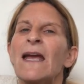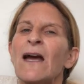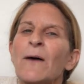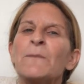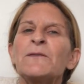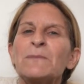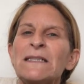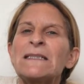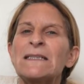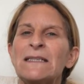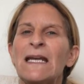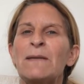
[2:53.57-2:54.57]
helps me
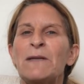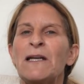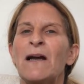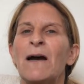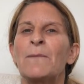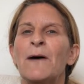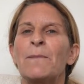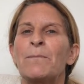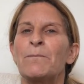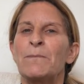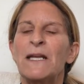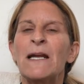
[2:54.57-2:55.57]
today
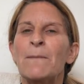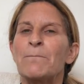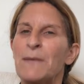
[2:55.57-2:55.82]
become